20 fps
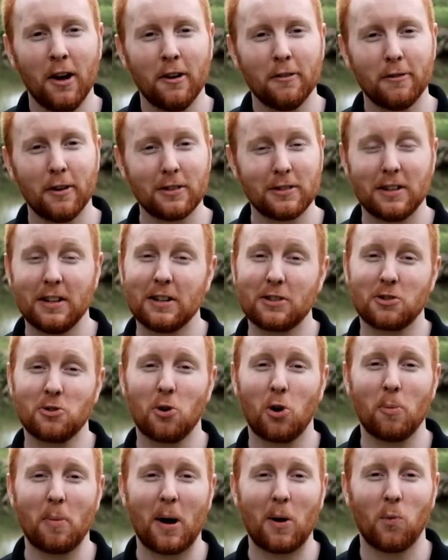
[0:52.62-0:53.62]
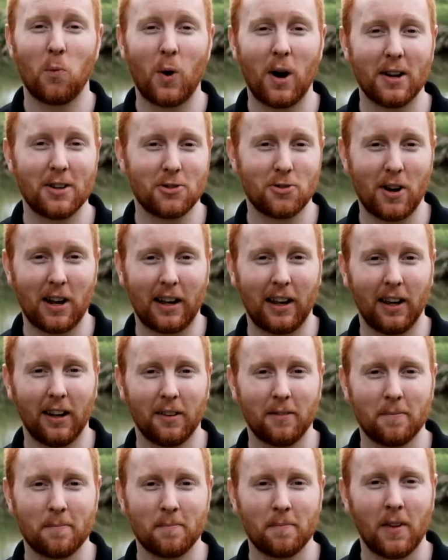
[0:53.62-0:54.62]
Firstly, let's talk about wide tracking.
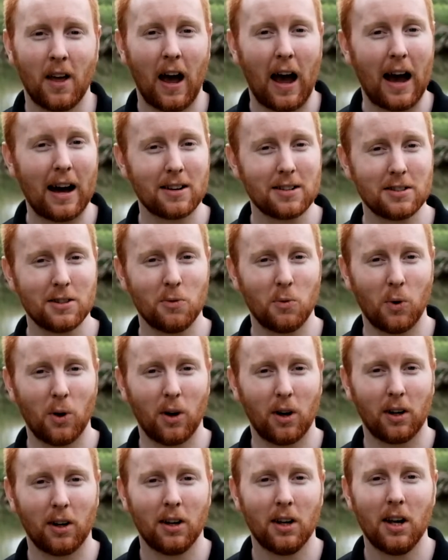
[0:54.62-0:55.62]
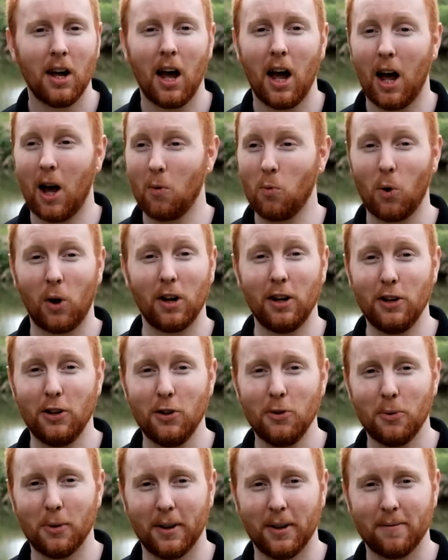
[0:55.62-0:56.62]
How does it work and what can you
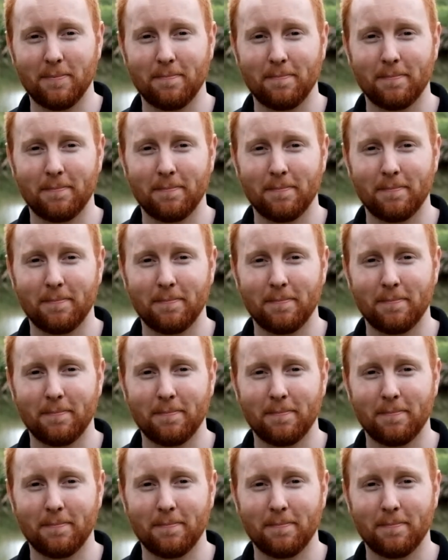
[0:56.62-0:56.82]
do with it?